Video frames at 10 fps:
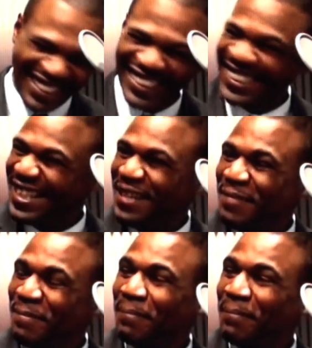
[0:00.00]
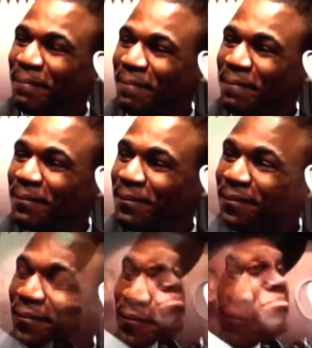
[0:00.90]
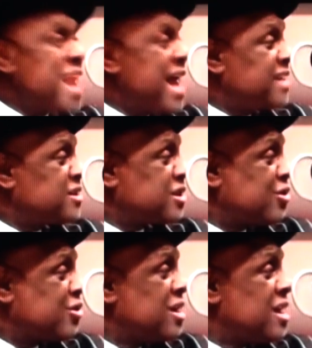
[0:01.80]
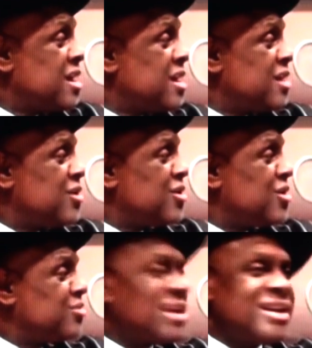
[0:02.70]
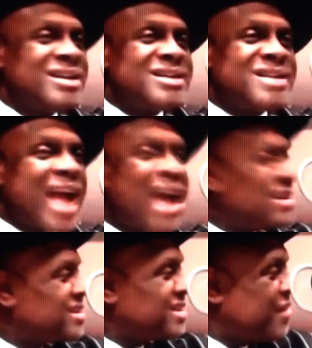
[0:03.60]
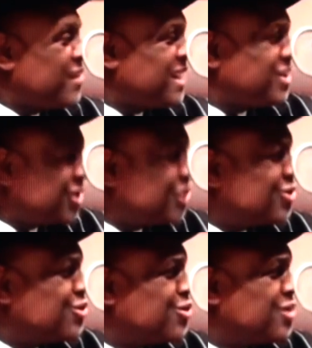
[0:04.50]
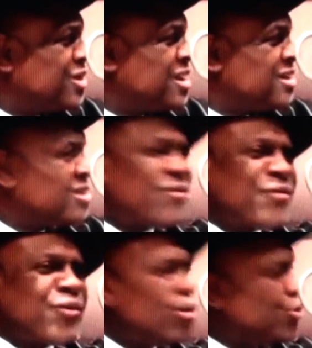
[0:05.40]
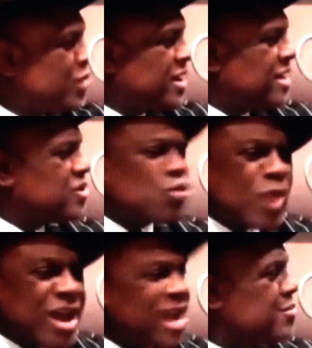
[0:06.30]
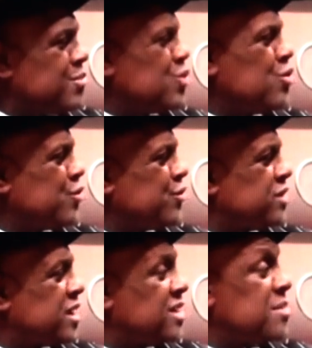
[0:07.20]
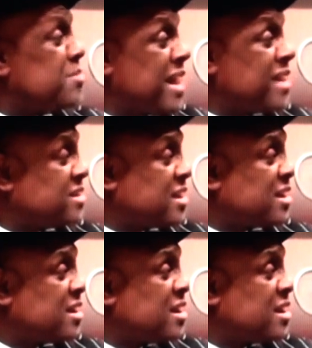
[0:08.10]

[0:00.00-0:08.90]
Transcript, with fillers: crazy. I saw him do stuff that's magical. Yes. You know, and I'm thinking this guy at seventy-two. Yes. The fluidness, the way he moves, it's amazing.